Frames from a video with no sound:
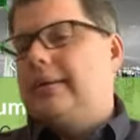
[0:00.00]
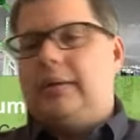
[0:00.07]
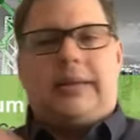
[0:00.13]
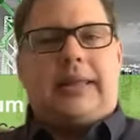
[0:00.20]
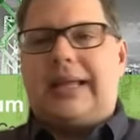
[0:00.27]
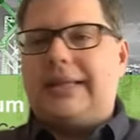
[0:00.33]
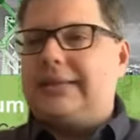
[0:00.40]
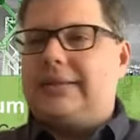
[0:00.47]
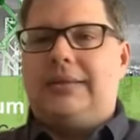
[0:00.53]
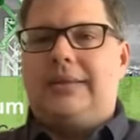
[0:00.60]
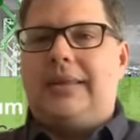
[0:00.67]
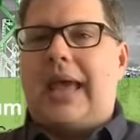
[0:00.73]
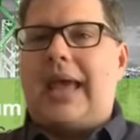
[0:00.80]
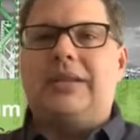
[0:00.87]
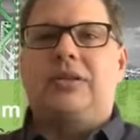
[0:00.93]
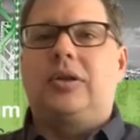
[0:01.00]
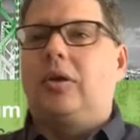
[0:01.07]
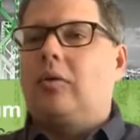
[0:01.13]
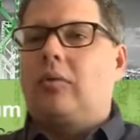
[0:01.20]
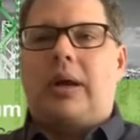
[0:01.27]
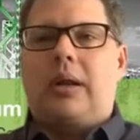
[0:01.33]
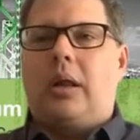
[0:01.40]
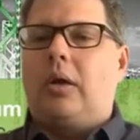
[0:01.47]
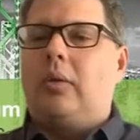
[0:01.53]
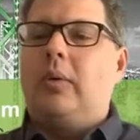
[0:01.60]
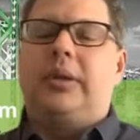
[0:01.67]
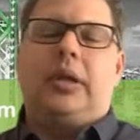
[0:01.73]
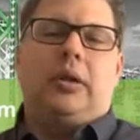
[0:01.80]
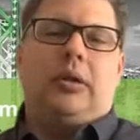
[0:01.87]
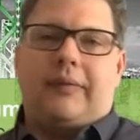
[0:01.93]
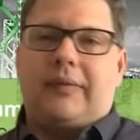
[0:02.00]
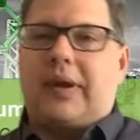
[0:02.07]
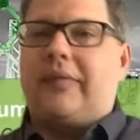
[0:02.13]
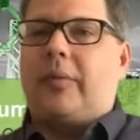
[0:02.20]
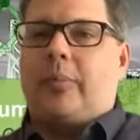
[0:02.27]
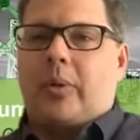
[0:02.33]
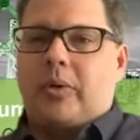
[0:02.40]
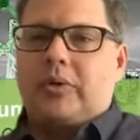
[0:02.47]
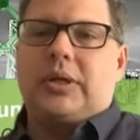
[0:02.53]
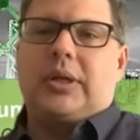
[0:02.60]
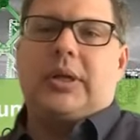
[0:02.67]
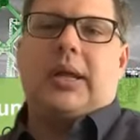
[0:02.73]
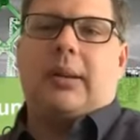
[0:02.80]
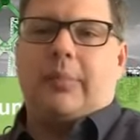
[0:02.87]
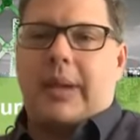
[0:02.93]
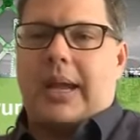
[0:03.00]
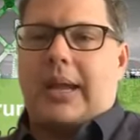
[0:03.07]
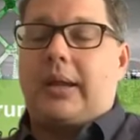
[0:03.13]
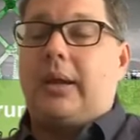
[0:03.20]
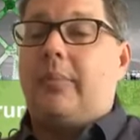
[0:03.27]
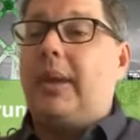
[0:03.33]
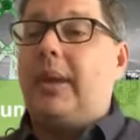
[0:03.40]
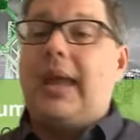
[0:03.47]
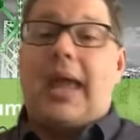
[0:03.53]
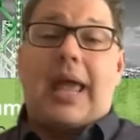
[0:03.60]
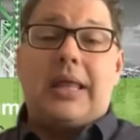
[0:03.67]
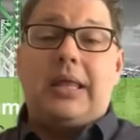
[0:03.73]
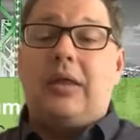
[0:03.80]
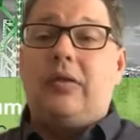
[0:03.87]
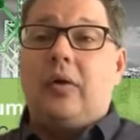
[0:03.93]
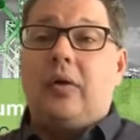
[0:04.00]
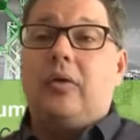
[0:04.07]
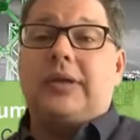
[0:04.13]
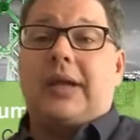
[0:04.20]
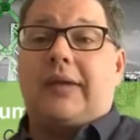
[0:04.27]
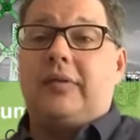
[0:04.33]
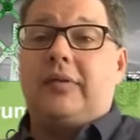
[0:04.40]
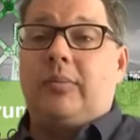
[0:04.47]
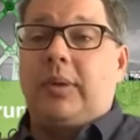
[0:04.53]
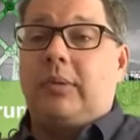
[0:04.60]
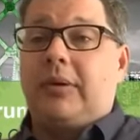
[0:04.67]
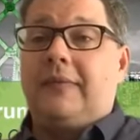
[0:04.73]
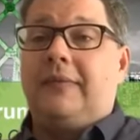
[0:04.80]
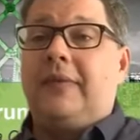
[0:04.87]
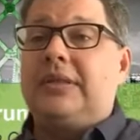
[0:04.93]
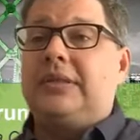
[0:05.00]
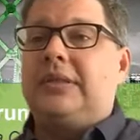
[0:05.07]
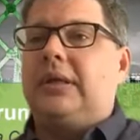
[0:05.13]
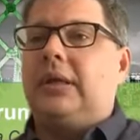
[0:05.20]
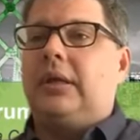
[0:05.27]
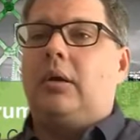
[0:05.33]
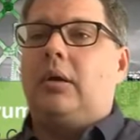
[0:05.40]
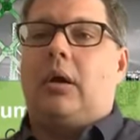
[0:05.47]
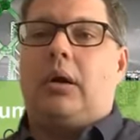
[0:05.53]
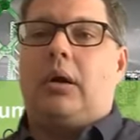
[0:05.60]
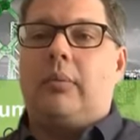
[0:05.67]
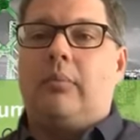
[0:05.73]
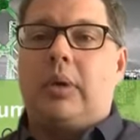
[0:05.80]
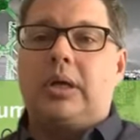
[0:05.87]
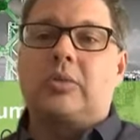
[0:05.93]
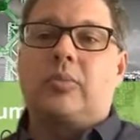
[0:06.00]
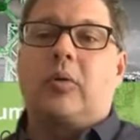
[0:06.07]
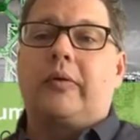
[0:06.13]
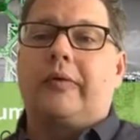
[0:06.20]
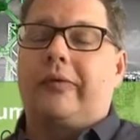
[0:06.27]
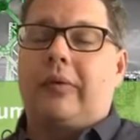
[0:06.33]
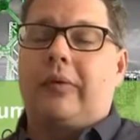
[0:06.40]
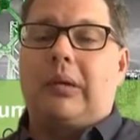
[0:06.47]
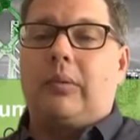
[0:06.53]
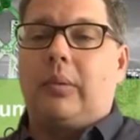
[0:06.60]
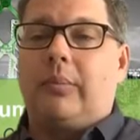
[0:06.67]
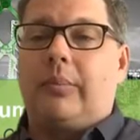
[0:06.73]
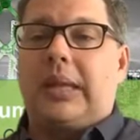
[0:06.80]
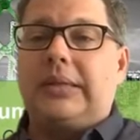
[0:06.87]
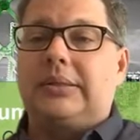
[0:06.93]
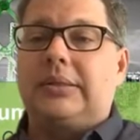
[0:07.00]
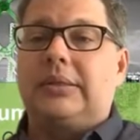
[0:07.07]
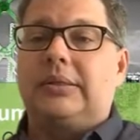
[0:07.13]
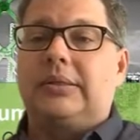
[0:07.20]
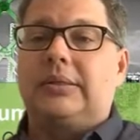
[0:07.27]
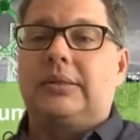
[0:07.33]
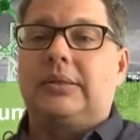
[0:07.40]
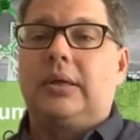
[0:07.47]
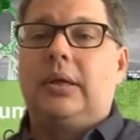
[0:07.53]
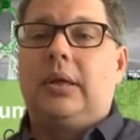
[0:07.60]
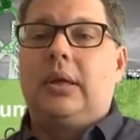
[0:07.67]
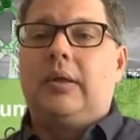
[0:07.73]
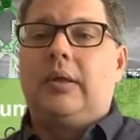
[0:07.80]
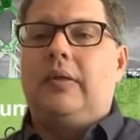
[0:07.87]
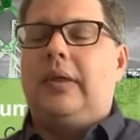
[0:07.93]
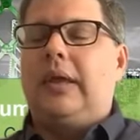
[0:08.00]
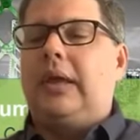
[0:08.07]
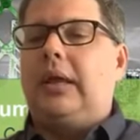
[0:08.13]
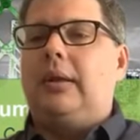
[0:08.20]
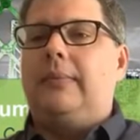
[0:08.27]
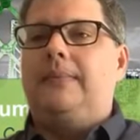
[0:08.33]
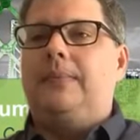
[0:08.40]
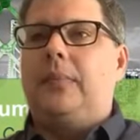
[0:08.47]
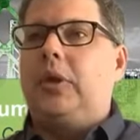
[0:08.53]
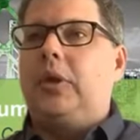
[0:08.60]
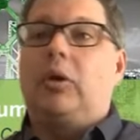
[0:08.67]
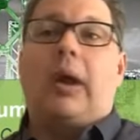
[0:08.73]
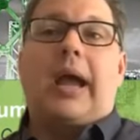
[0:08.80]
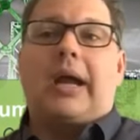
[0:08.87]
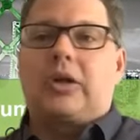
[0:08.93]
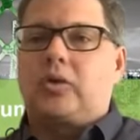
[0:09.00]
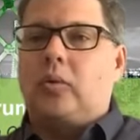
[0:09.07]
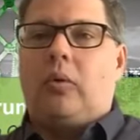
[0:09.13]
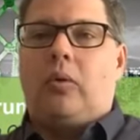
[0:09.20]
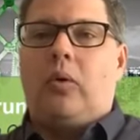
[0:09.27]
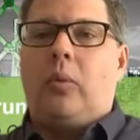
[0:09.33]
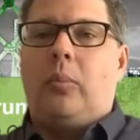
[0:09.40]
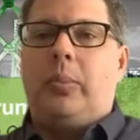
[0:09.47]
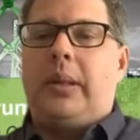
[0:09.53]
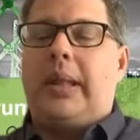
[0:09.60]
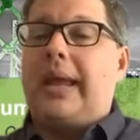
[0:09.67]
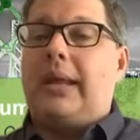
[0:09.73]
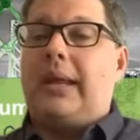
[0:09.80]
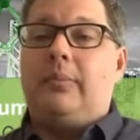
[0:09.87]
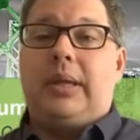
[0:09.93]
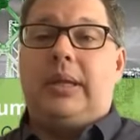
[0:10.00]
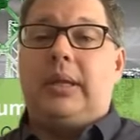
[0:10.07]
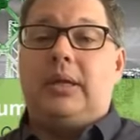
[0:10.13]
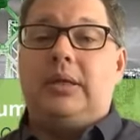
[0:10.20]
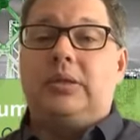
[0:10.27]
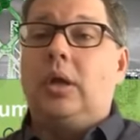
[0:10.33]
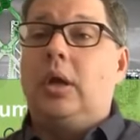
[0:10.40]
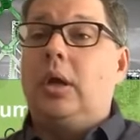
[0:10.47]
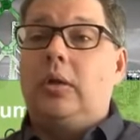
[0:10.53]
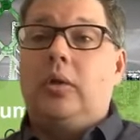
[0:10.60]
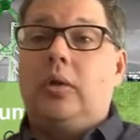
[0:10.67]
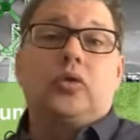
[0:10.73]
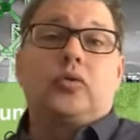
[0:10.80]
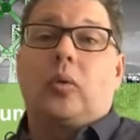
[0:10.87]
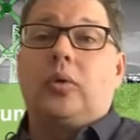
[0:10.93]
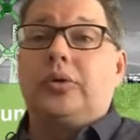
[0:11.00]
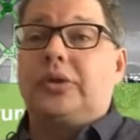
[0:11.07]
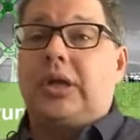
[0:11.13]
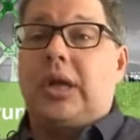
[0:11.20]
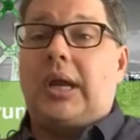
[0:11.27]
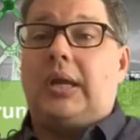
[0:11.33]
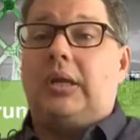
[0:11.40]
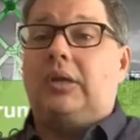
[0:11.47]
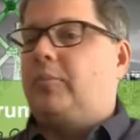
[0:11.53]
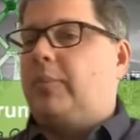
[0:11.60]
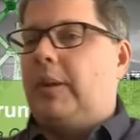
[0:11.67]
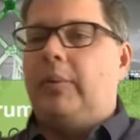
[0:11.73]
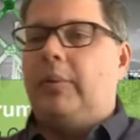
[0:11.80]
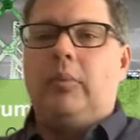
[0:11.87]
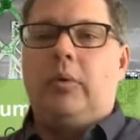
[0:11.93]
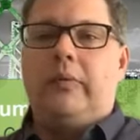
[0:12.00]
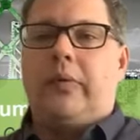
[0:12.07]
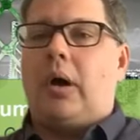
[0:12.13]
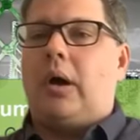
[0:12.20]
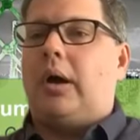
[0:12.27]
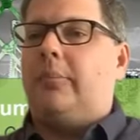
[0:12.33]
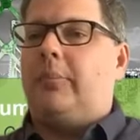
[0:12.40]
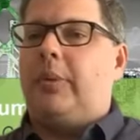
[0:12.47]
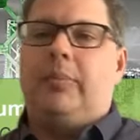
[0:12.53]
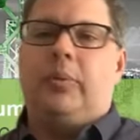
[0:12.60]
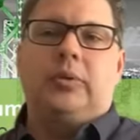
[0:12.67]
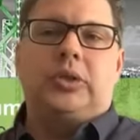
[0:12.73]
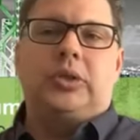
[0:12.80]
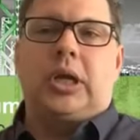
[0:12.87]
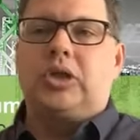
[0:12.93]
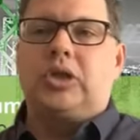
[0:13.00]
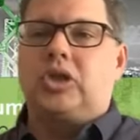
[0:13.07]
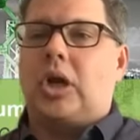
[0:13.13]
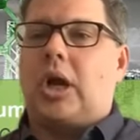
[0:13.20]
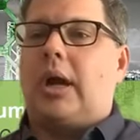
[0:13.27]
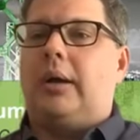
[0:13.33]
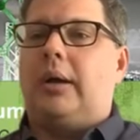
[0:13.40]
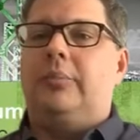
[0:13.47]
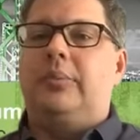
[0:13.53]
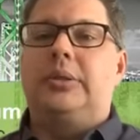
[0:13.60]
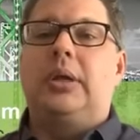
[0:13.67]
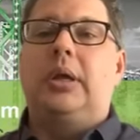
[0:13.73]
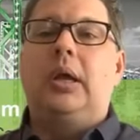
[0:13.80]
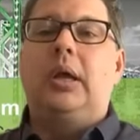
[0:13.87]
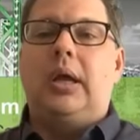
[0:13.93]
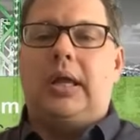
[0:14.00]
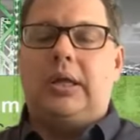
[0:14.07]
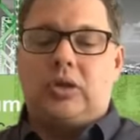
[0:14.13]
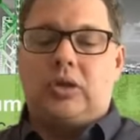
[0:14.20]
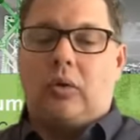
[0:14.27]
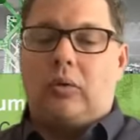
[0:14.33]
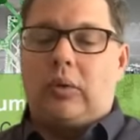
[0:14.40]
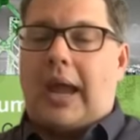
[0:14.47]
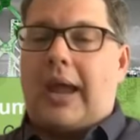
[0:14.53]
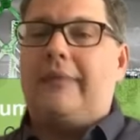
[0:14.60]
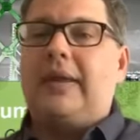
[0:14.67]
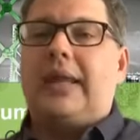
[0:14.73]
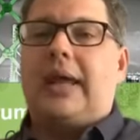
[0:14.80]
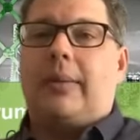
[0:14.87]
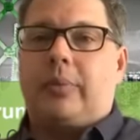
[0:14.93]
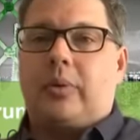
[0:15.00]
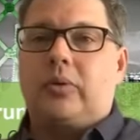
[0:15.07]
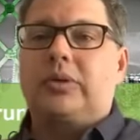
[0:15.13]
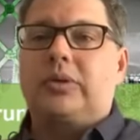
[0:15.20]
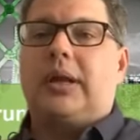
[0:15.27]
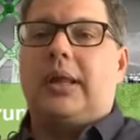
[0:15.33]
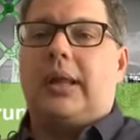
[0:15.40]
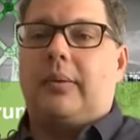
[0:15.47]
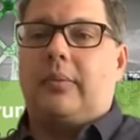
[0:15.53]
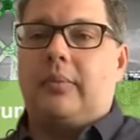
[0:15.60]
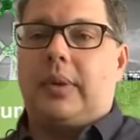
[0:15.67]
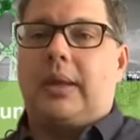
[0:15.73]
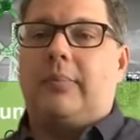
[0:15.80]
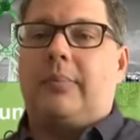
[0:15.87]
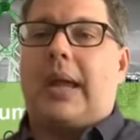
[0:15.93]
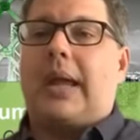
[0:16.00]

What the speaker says: That has to go right along with it. You have to have a person and a backup, and then those have to be revisited on a much more frequent basis than your actual whole plan, because those roles change, people move on, people change jobs. And so having that person and that